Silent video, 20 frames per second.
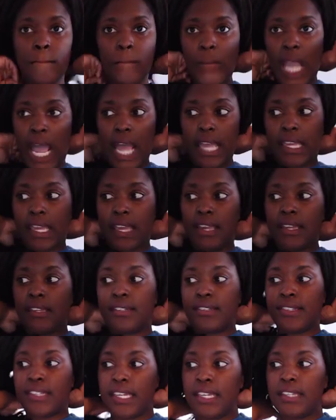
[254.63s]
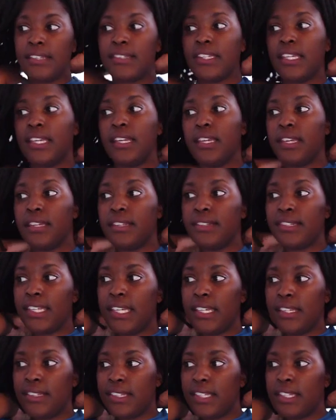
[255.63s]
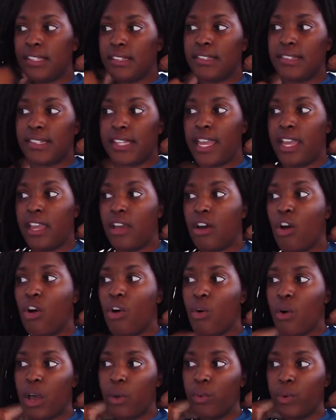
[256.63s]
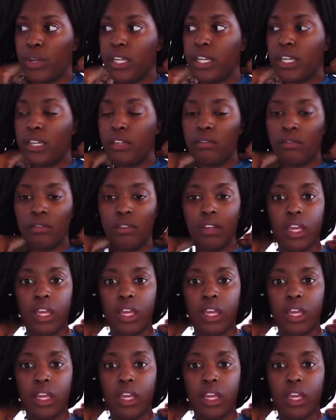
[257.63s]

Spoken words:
It's easy to say, oh, I wouldn't.